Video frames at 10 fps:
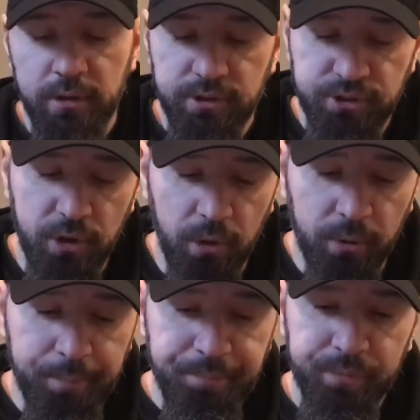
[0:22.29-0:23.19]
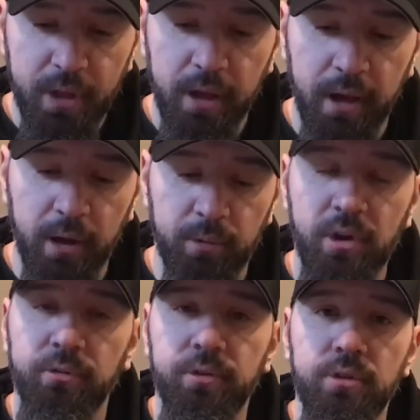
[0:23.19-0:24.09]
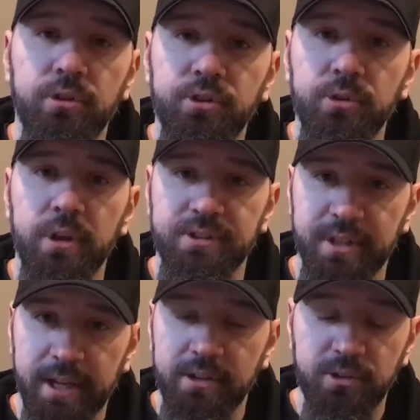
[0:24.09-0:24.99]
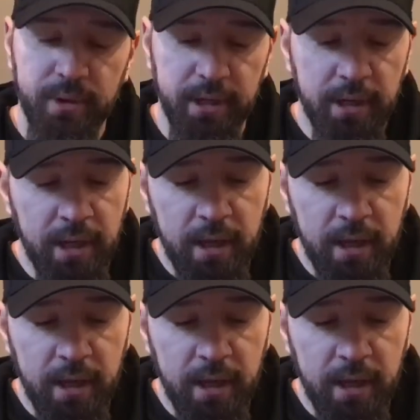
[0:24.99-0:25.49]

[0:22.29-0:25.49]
So uh, without further ado, let's get into it.